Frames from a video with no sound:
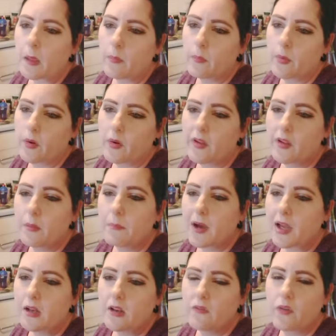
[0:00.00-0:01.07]
but it
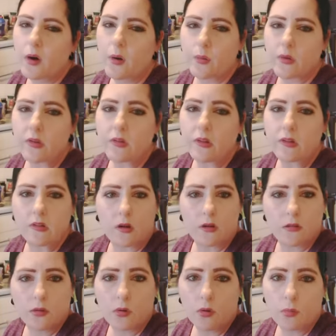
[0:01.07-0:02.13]
mainly focuses
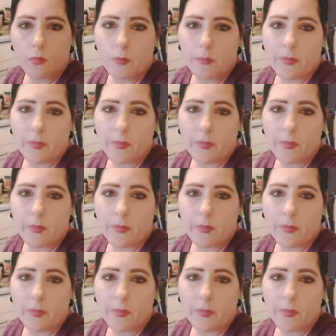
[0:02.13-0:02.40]
on Norman